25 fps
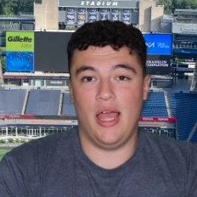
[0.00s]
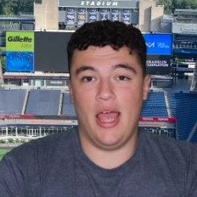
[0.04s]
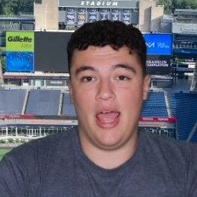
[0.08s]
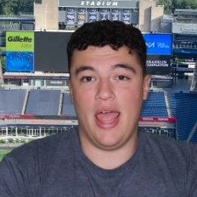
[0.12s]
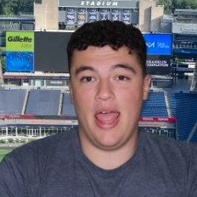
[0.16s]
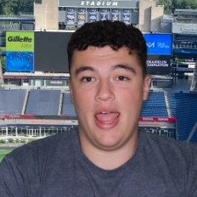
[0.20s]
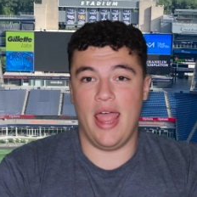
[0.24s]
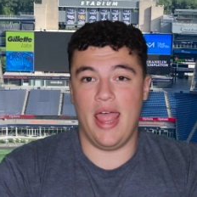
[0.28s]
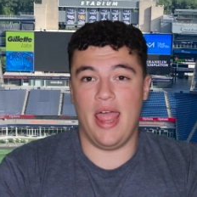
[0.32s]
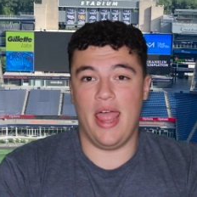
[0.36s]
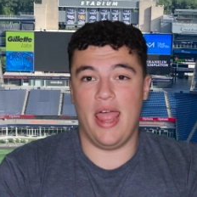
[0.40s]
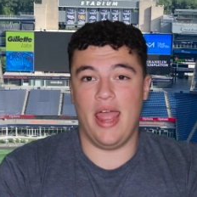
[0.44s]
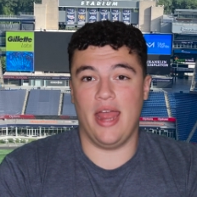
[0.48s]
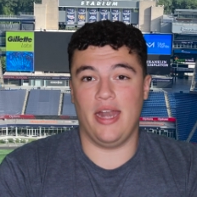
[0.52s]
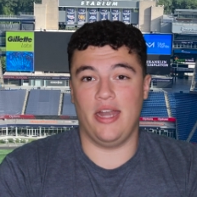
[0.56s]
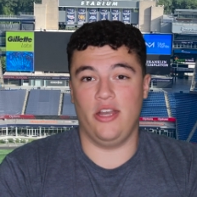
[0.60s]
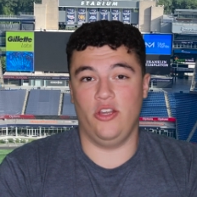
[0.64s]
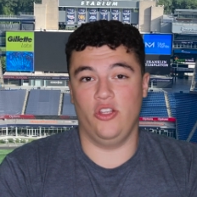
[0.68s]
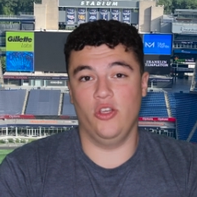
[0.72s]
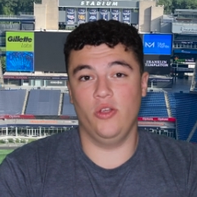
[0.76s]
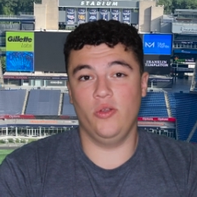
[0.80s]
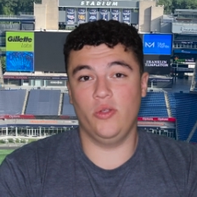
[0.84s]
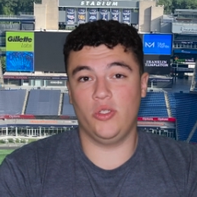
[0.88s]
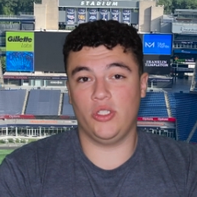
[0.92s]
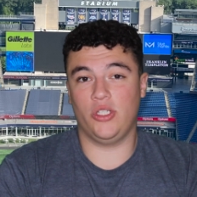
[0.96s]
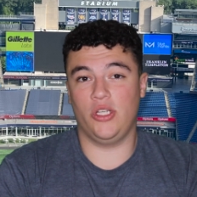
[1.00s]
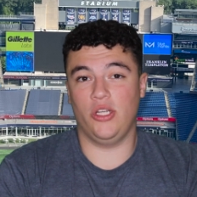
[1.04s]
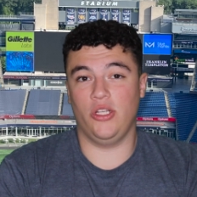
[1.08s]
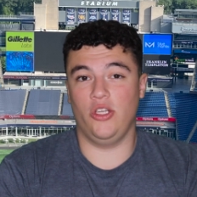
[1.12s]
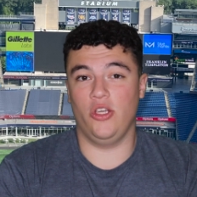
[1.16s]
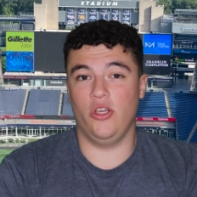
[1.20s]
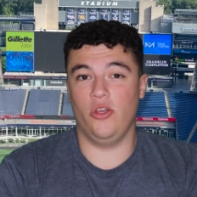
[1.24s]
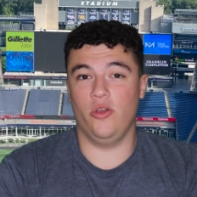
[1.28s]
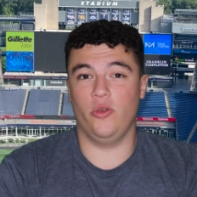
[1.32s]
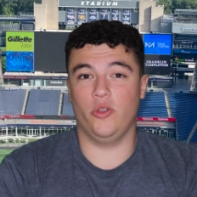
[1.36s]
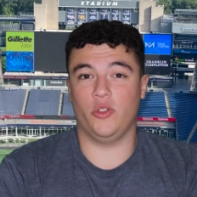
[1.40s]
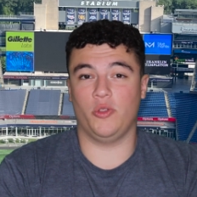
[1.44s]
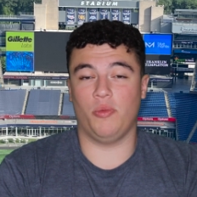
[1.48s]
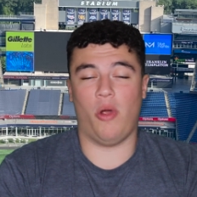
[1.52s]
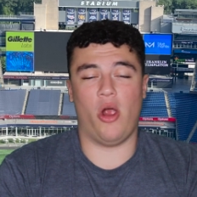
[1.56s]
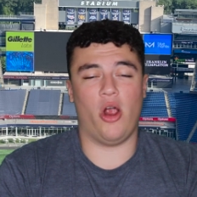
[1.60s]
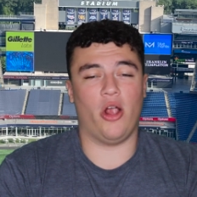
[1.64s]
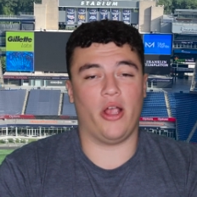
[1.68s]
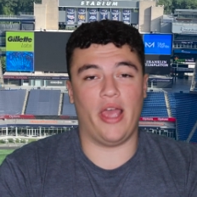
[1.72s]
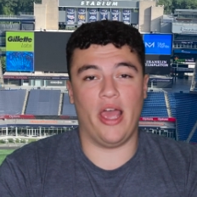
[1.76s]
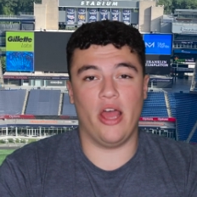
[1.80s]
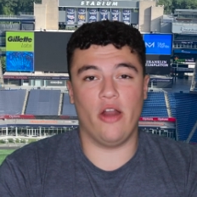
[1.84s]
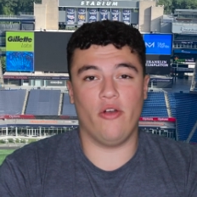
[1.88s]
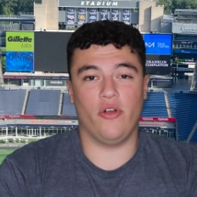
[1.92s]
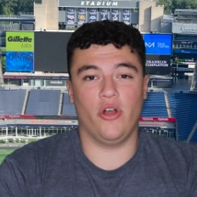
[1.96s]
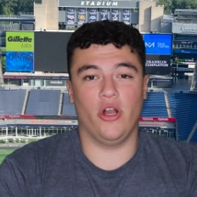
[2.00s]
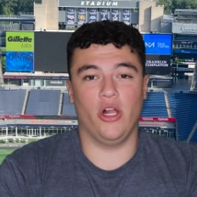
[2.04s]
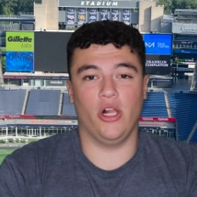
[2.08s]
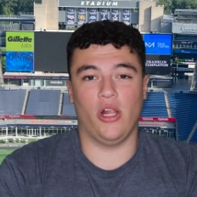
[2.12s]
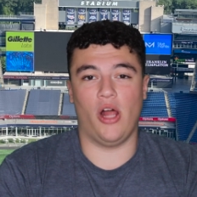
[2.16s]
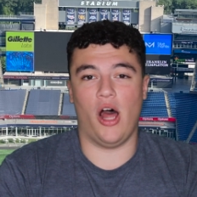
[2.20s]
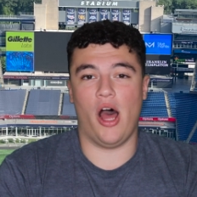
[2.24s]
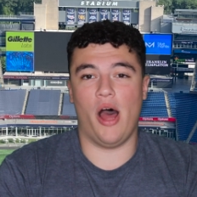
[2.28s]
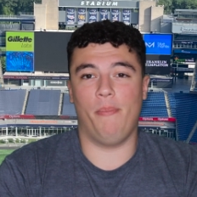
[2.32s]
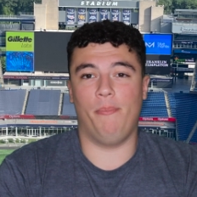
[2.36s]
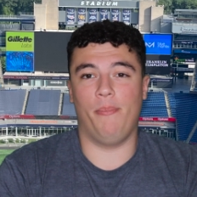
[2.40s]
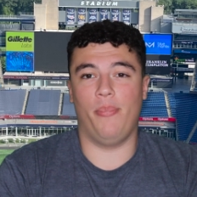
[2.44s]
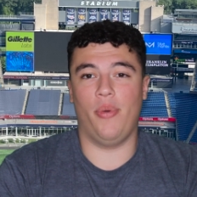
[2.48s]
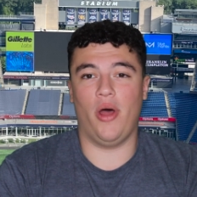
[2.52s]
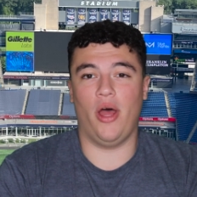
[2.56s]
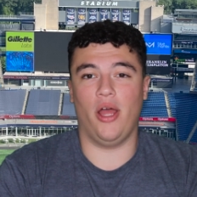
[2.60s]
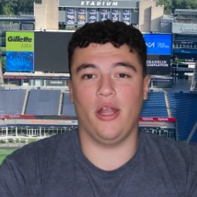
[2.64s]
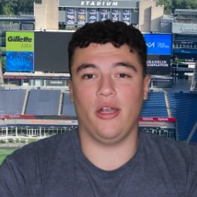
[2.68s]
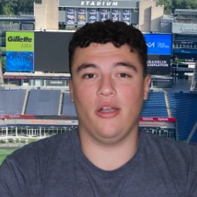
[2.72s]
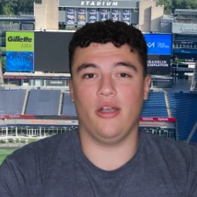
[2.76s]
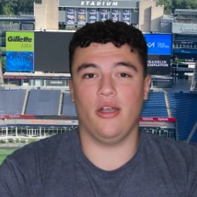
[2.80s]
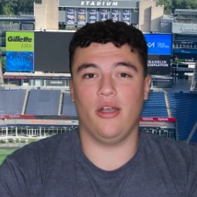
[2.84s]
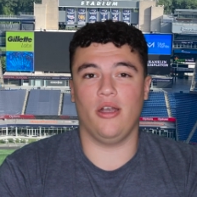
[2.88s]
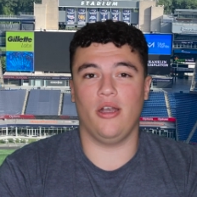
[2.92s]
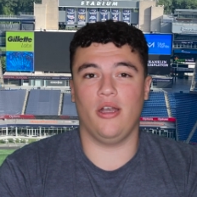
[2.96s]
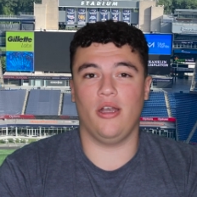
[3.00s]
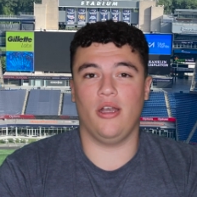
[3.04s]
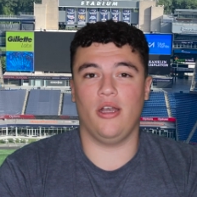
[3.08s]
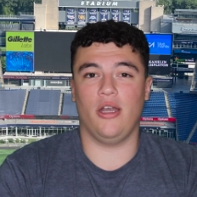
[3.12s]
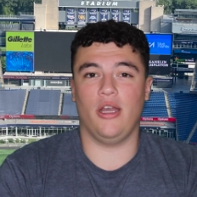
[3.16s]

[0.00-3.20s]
and used to use Mark Henry a lot, but